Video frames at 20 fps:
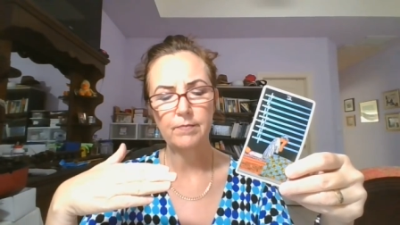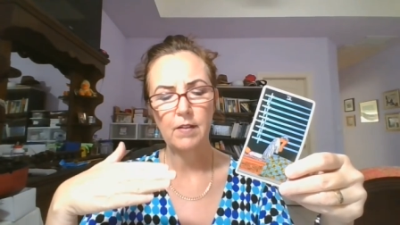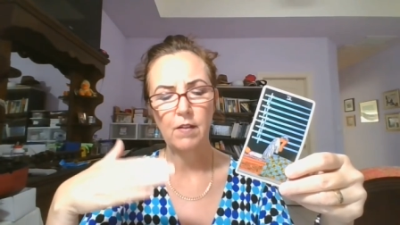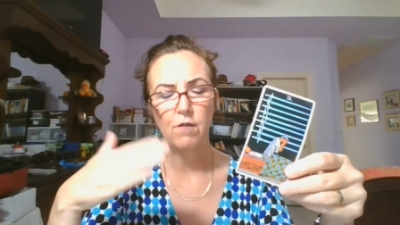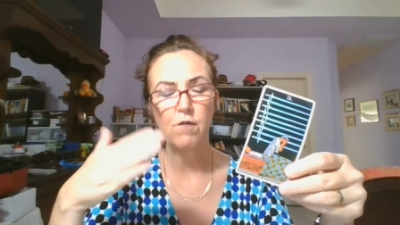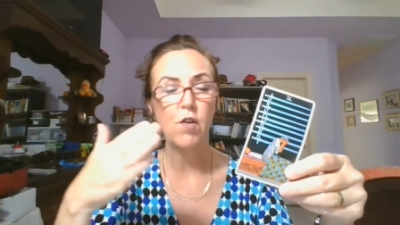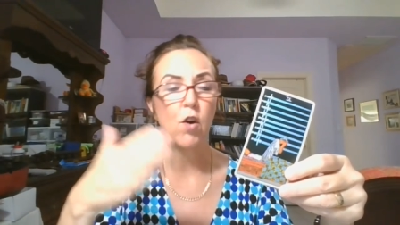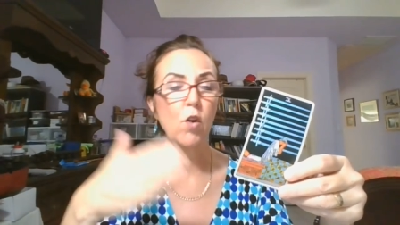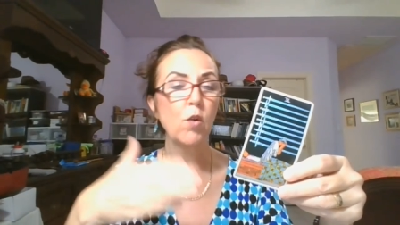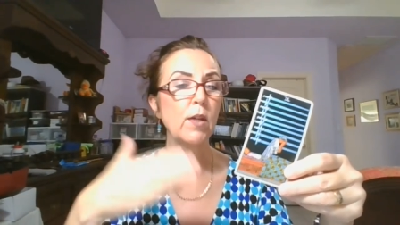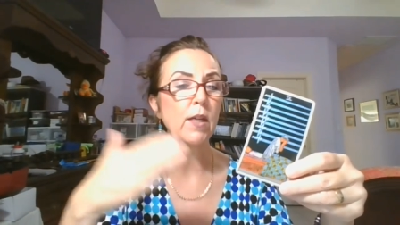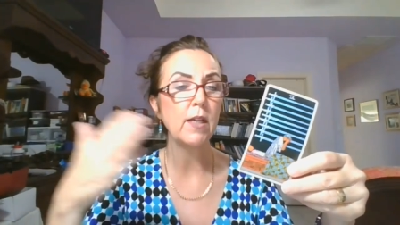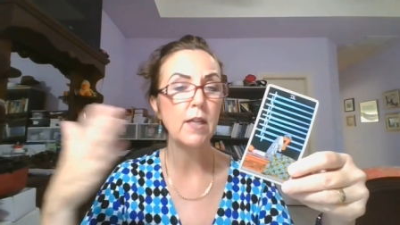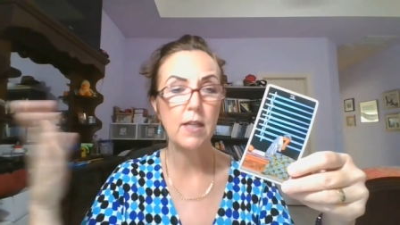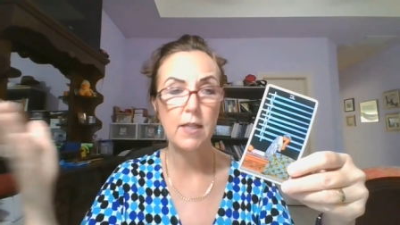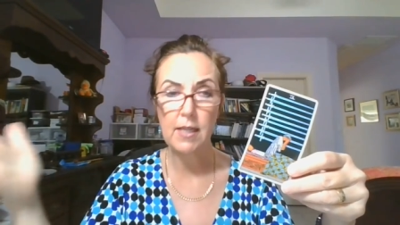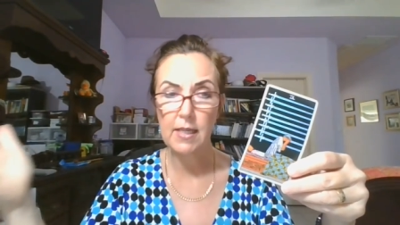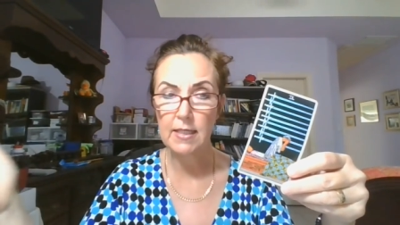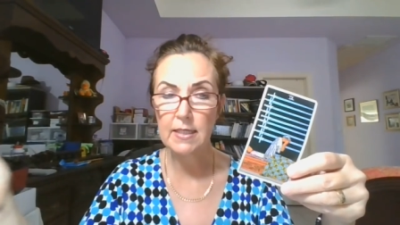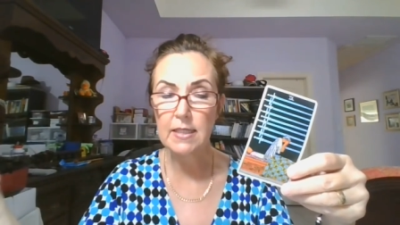voting
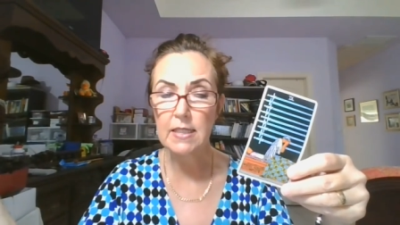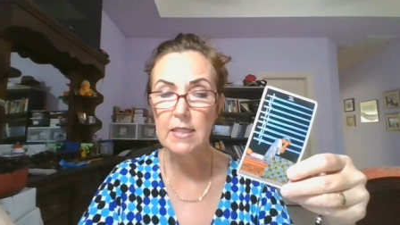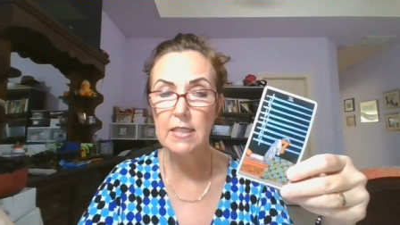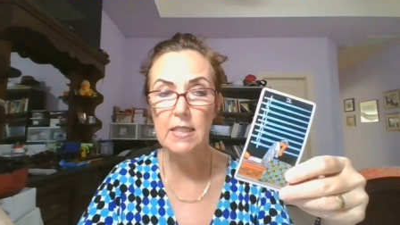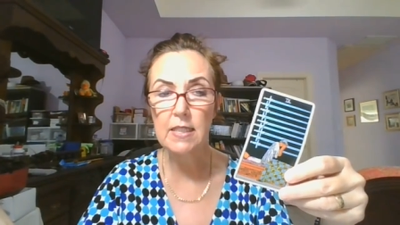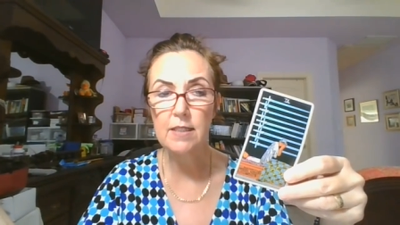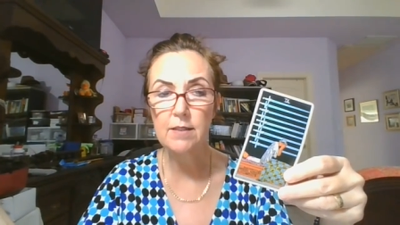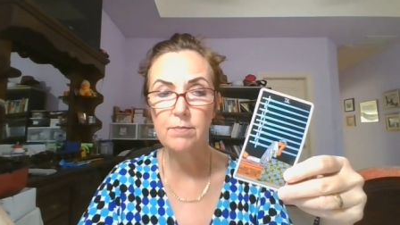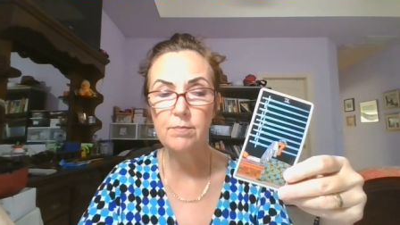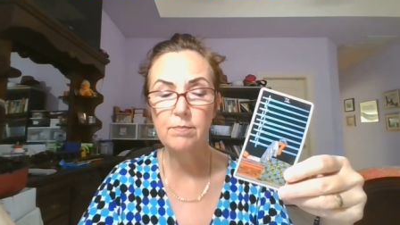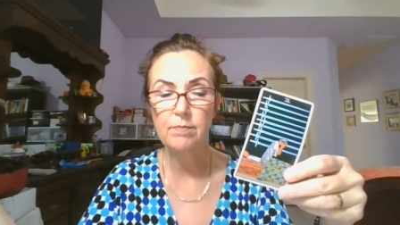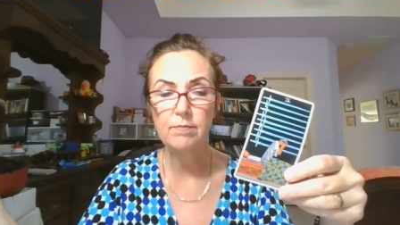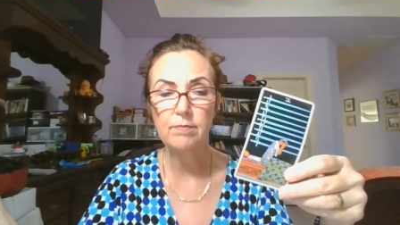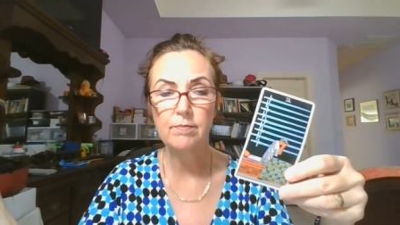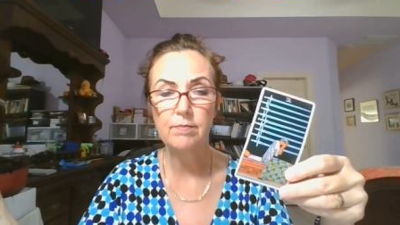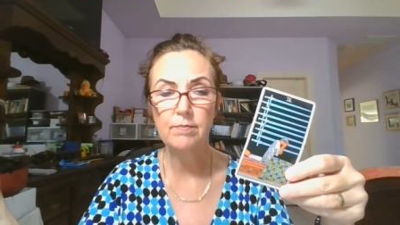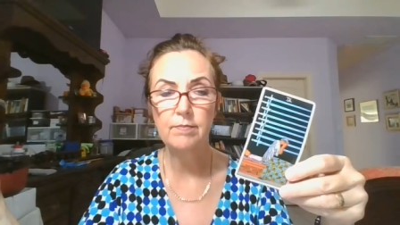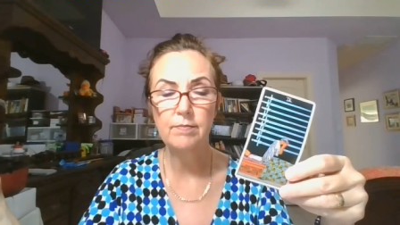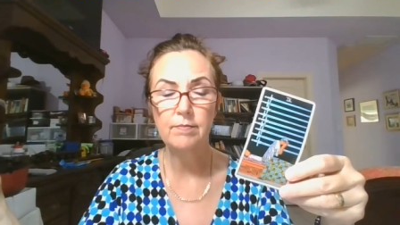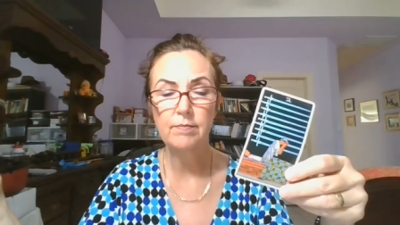against him
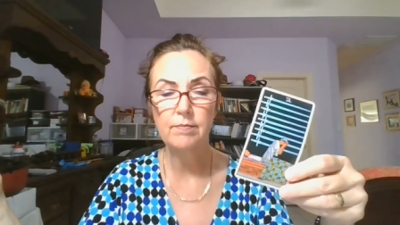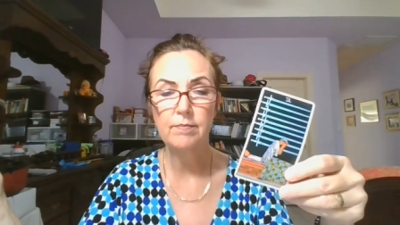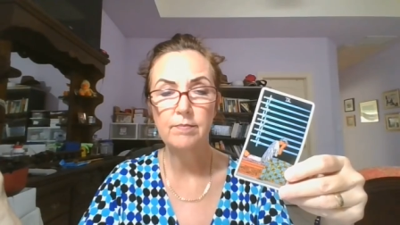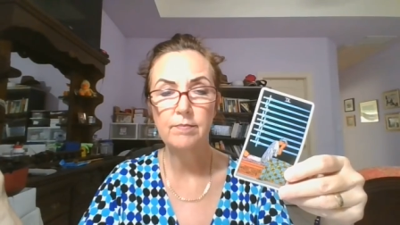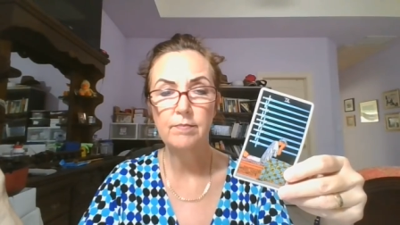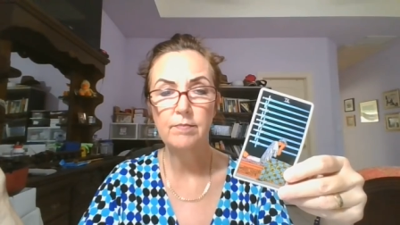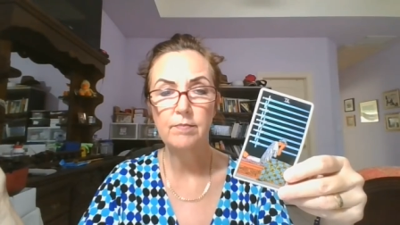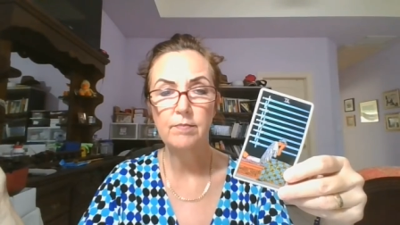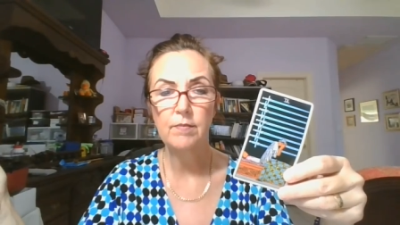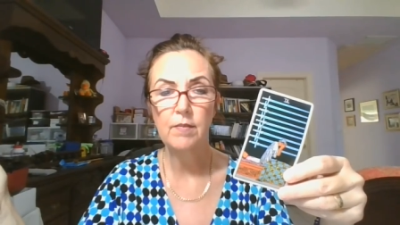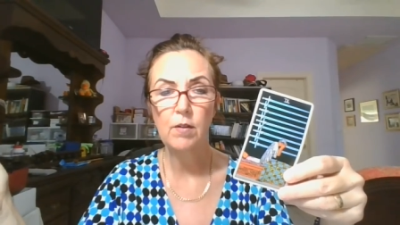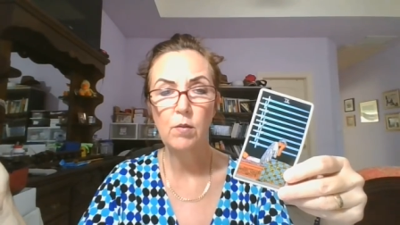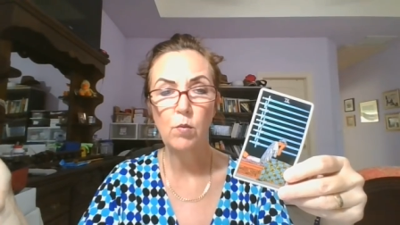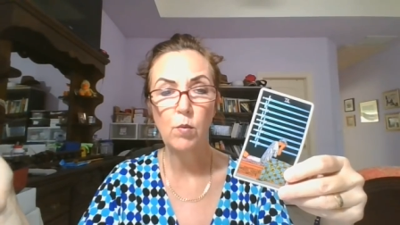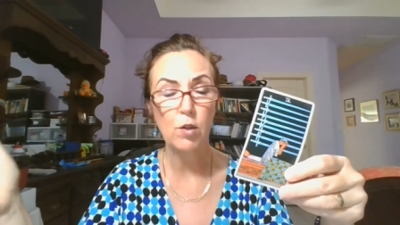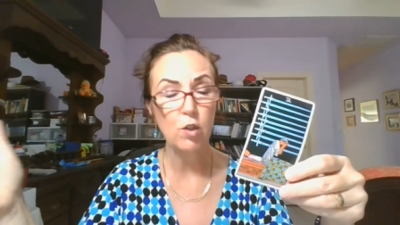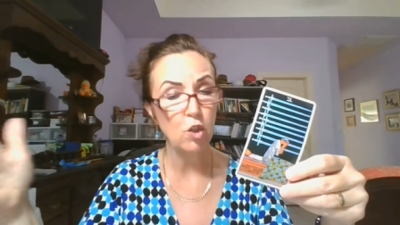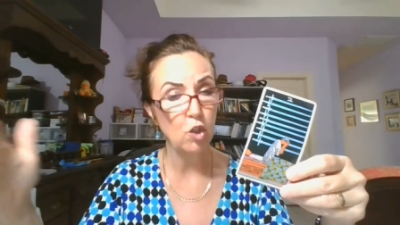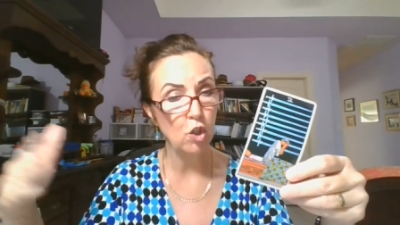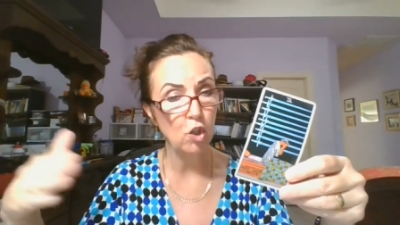
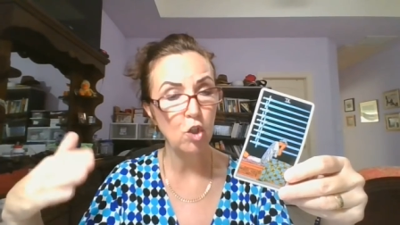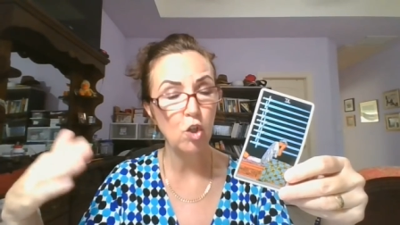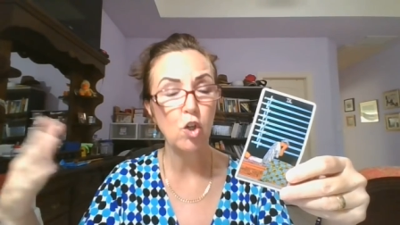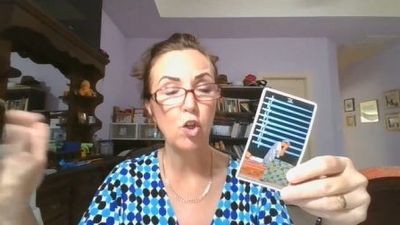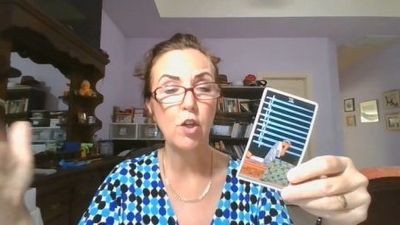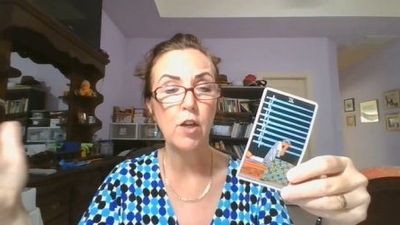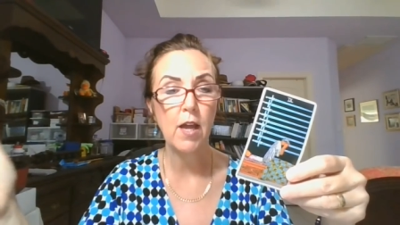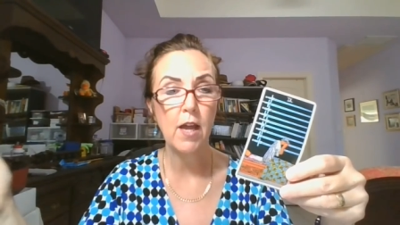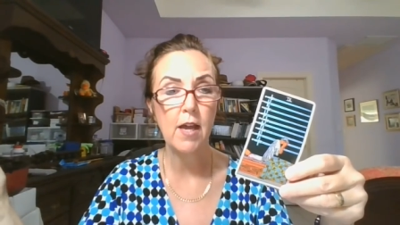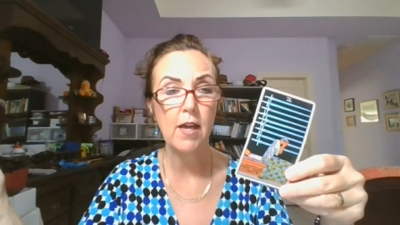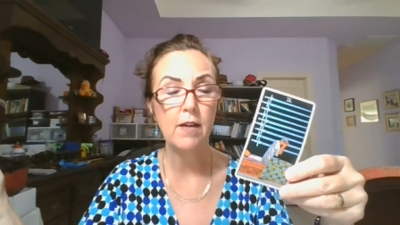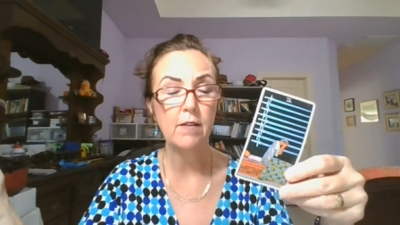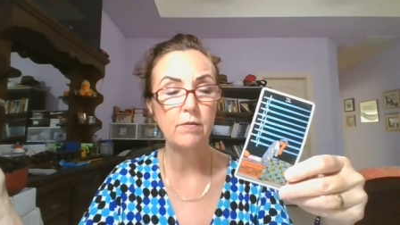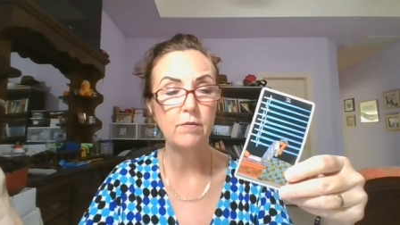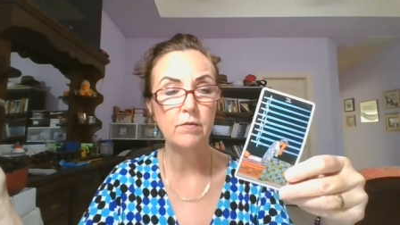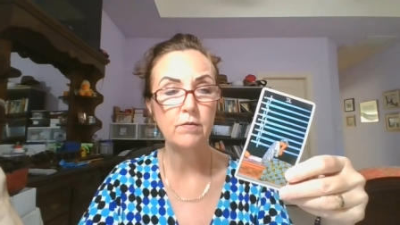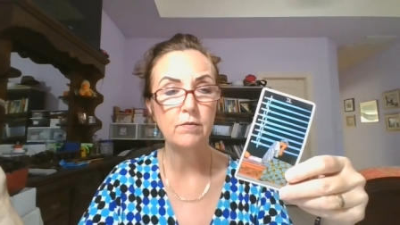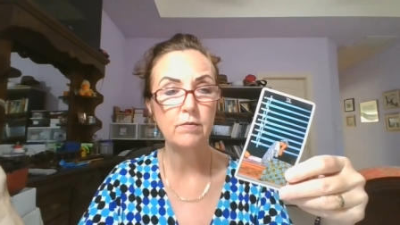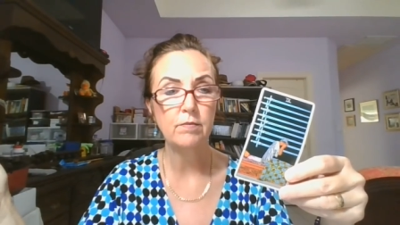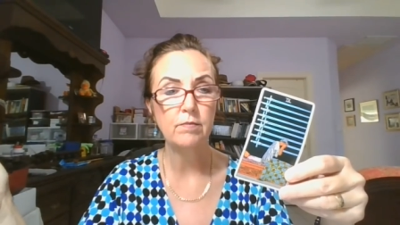when she could have